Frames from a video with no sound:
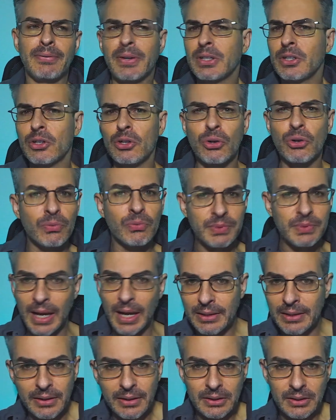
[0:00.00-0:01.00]
And,
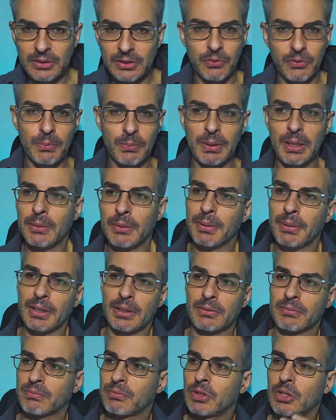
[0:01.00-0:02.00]
Thailand is for me,
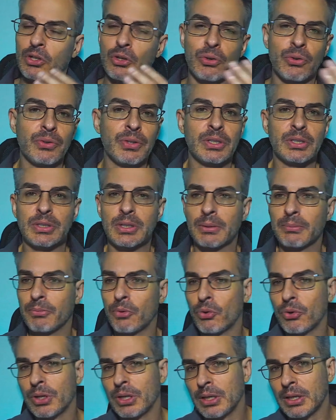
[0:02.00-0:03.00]
but, there's
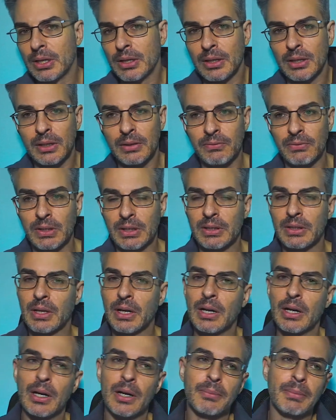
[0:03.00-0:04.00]
Cambodia and
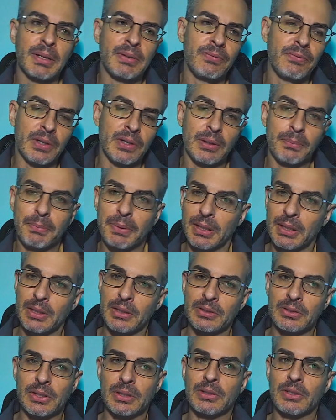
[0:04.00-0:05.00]
Vietnam and
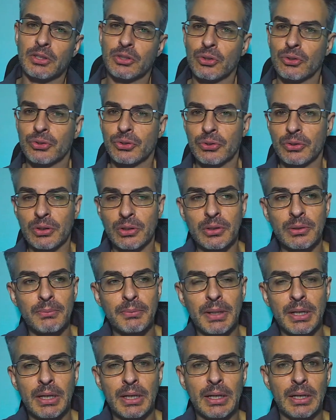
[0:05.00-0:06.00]
Philippines, and there's also
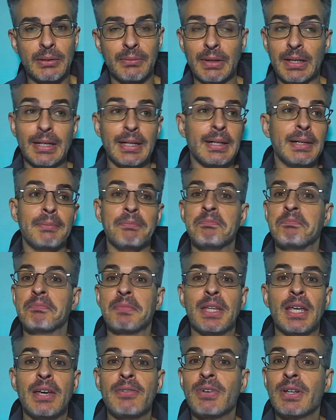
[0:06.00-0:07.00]
Colombia and
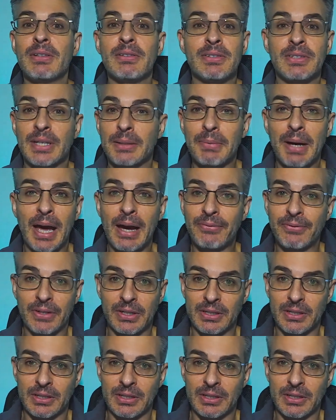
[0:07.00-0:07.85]
even some African